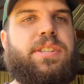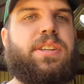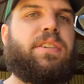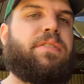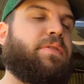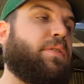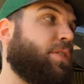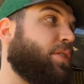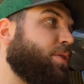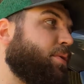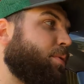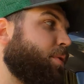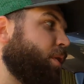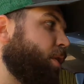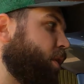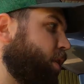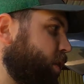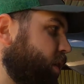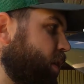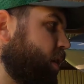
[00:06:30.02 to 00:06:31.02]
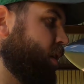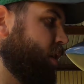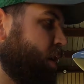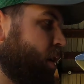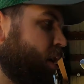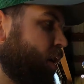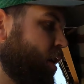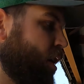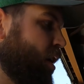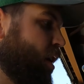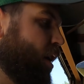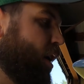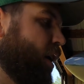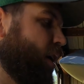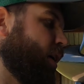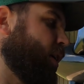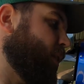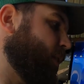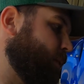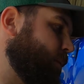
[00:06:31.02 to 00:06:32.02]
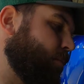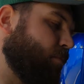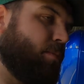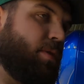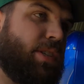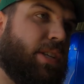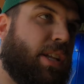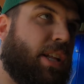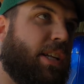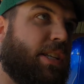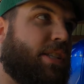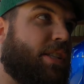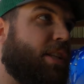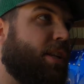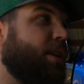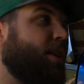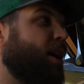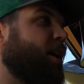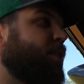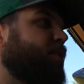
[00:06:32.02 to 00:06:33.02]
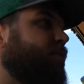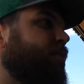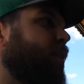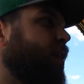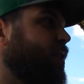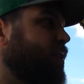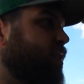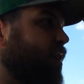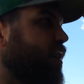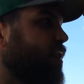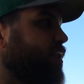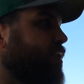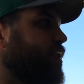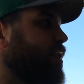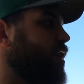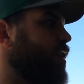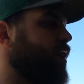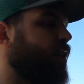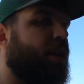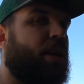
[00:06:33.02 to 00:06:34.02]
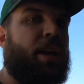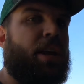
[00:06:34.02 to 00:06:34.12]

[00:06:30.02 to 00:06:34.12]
to see if we do or not. So that's the next flight test.